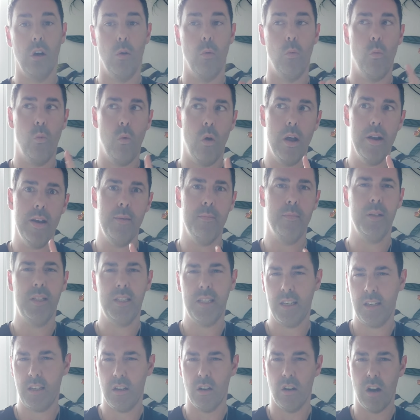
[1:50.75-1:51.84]
One in
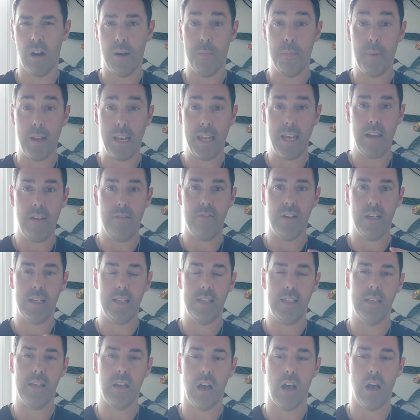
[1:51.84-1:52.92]
particular, I believe,
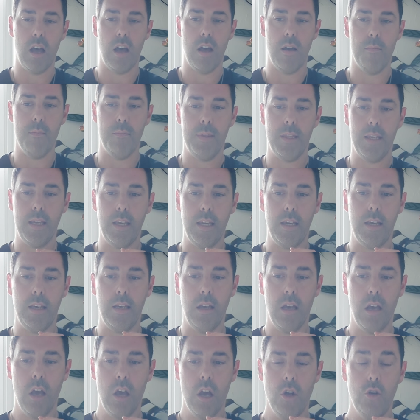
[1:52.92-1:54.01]
is
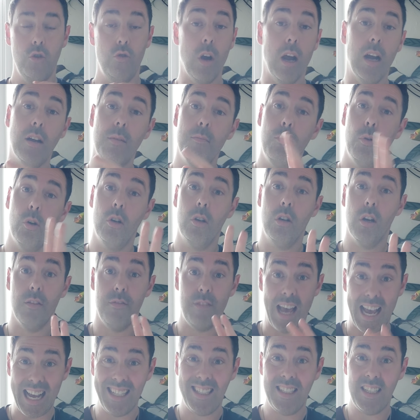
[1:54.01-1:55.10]
the Dragon Book
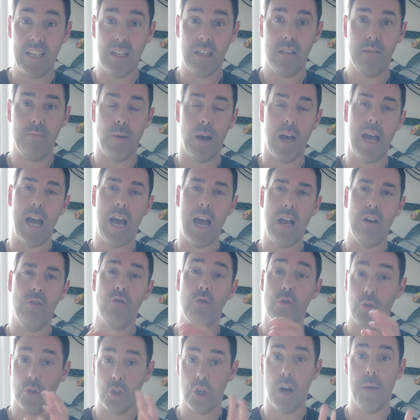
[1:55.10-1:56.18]
of Essex by
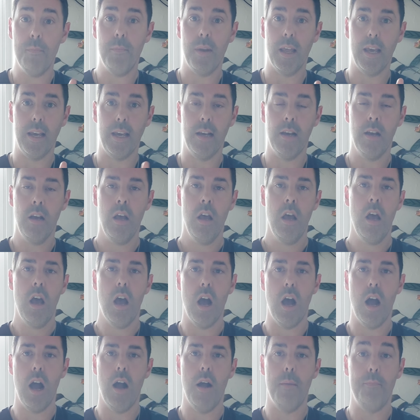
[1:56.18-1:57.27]
Andrew Chumley.
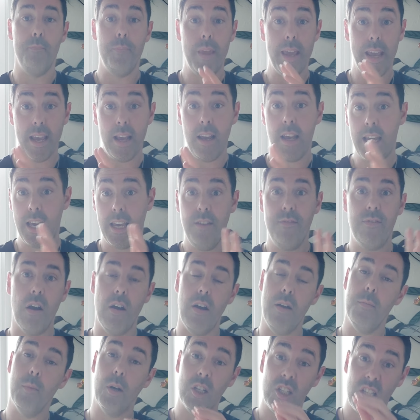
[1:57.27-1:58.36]
He
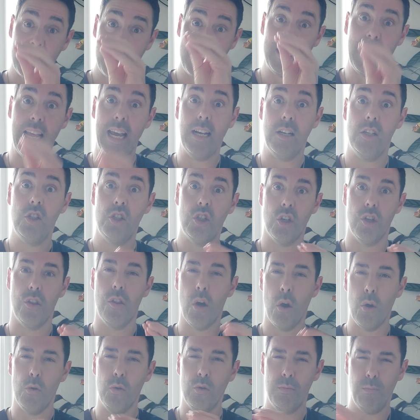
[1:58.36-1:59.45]
very much sticks to
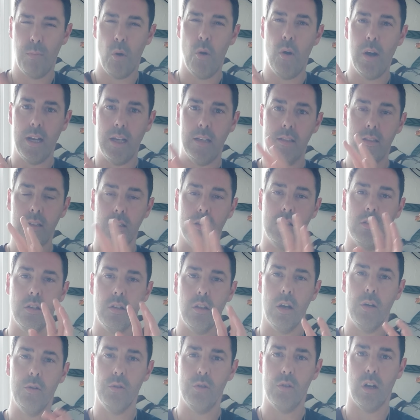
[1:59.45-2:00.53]
those points and to
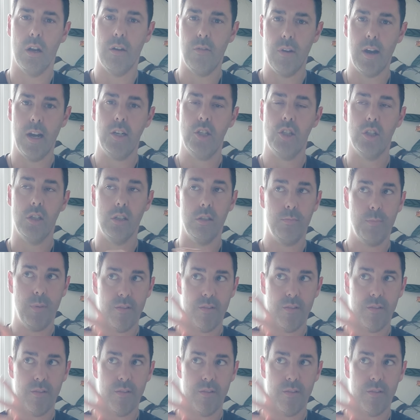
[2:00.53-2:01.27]
those directions.